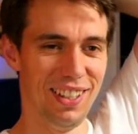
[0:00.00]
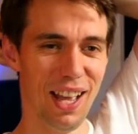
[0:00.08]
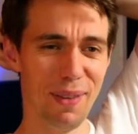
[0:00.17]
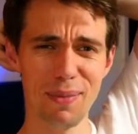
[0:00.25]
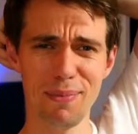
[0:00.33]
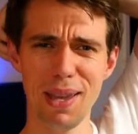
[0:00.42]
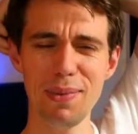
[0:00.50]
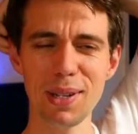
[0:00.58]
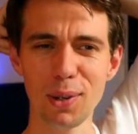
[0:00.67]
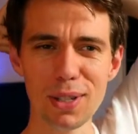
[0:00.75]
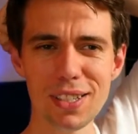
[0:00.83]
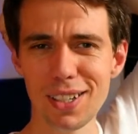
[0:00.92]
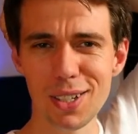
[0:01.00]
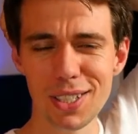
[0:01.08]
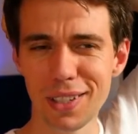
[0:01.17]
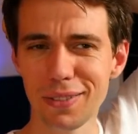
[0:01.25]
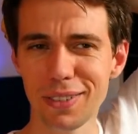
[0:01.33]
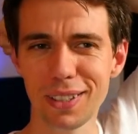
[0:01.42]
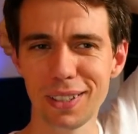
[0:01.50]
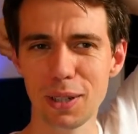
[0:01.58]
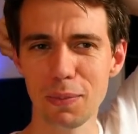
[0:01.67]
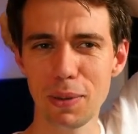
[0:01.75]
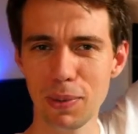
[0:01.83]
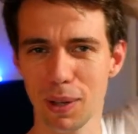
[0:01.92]
I mean, maybe in Osaka or something where the
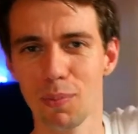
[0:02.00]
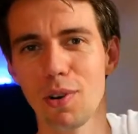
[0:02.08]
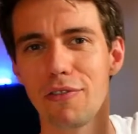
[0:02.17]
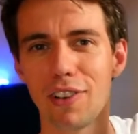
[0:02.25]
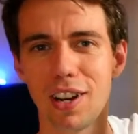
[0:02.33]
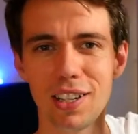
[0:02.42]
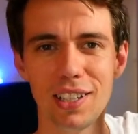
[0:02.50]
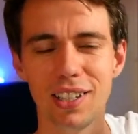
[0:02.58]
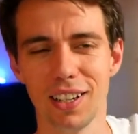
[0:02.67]
people are more funny.